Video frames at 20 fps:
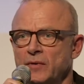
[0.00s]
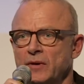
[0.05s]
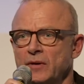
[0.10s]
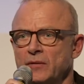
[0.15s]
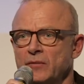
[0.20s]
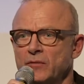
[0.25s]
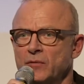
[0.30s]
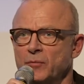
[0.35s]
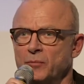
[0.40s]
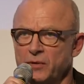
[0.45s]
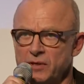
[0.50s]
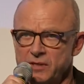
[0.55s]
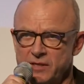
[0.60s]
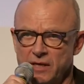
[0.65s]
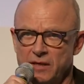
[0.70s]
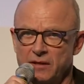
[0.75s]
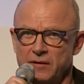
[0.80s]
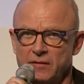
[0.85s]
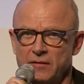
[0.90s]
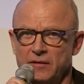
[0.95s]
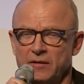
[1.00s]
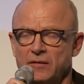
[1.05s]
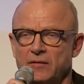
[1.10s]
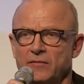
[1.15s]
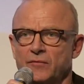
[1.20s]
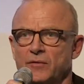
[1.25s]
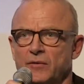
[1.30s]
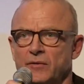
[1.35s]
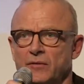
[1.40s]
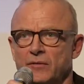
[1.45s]
and to present it
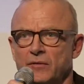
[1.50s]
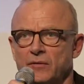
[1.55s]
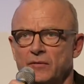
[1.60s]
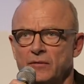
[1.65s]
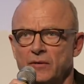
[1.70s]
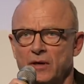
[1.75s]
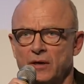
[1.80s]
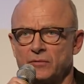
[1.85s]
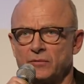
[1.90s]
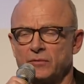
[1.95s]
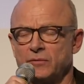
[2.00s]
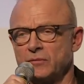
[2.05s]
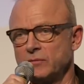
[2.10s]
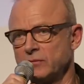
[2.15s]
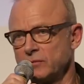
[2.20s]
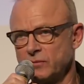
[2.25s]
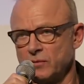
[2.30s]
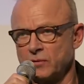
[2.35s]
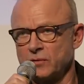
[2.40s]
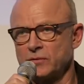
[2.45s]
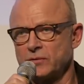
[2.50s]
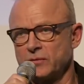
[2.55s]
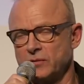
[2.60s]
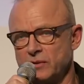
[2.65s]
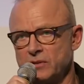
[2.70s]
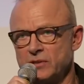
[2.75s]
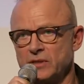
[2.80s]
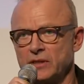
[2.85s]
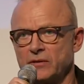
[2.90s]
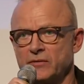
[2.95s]
for how to talk to
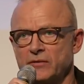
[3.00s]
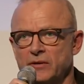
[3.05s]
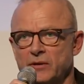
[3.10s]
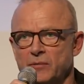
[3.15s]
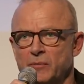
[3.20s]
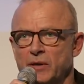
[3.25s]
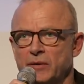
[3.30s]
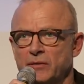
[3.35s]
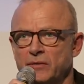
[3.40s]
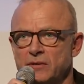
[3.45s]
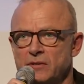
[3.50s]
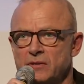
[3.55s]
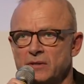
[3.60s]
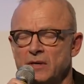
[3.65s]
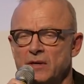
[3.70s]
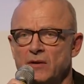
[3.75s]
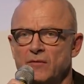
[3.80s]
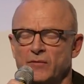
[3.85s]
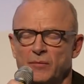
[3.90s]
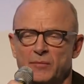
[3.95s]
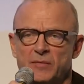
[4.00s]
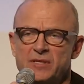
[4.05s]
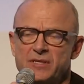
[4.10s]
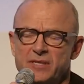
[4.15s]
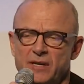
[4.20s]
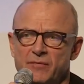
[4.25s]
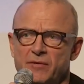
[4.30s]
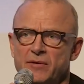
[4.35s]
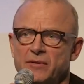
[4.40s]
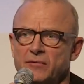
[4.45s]
the children about this from the
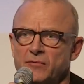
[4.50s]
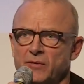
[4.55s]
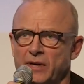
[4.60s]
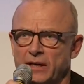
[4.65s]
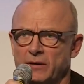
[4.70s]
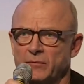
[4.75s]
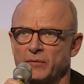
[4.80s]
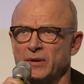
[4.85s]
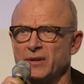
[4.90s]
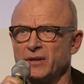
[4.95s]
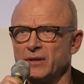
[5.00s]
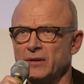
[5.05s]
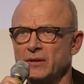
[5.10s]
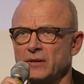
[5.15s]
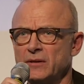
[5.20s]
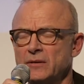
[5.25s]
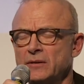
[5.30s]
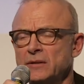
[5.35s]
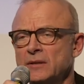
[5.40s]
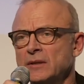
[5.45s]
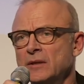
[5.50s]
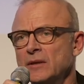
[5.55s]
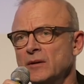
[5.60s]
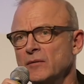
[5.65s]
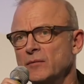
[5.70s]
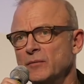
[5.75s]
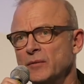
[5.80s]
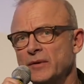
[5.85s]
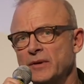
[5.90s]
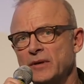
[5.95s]
7th grade when they are
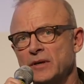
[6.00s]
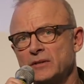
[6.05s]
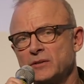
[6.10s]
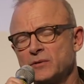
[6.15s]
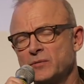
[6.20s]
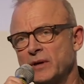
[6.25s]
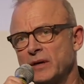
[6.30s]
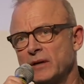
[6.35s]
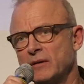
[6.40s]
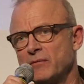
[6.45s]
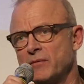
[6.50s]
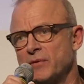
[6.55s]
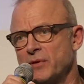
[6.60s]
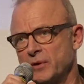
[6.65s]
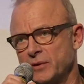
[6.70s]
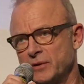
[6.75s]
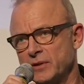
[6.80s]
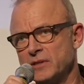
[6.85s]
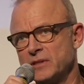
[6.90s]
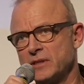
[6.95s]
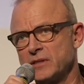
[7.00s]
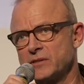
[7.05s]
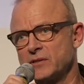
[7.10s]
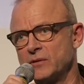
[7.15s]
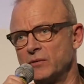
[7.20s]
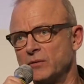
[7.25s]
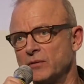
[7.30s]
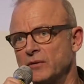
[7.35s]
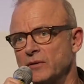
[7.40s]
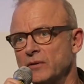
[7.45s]
12, 13 years
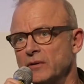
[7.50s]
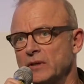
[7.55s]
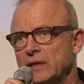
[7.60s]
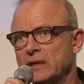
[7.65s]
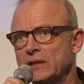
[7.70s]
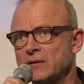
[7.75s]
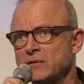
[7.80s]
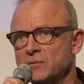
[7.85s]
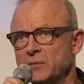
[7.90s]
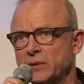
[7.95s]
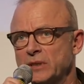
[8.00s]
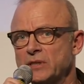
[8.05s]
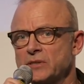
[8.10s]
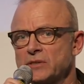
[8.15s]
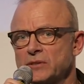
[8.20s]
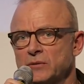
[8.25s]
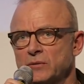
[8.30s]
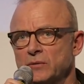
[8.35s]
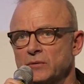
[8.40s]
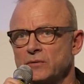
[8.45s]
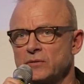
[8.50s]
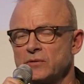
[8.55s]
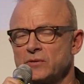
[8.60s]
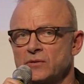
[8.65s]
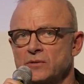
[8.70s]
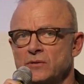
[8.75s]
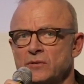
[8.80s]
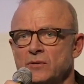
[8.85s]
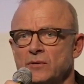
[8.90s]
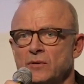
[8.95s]
old in Swedish
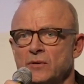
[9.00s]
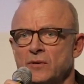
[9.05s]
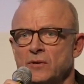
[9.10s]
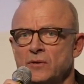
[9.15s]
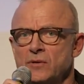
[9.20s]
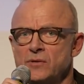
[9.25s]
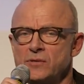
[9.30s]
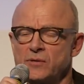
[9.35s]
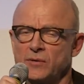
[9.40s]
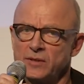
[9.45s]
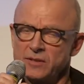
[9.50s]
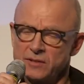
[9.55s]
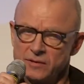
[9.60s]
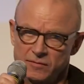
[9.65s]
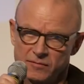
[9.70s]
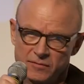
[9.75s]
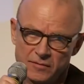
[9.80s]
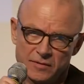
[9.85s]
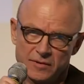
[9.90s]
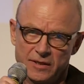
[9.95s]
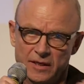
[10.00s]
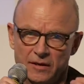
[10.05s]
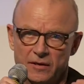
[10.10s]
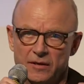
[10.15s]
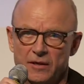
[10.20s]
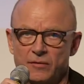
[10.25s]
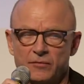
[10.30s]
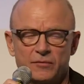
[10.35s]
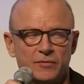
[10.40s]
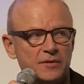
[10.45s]
schools. So it's
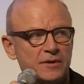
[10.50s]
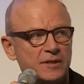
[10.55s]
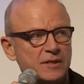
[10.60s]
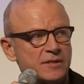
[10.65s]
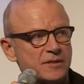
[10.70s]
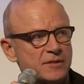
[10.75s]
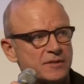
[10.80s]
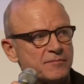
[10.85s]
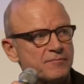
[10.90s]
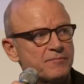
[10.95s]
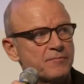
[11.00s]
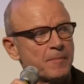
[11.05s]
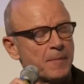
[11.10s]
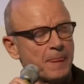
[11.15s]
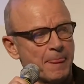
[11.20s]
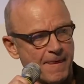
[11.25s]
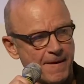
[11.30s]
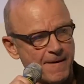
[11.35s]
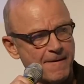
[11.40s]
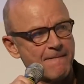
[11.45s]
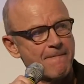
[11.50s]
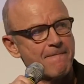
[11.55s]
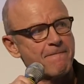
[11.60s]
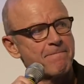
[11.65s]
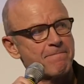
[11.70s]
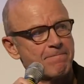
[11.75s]
taken out for this. Yeah.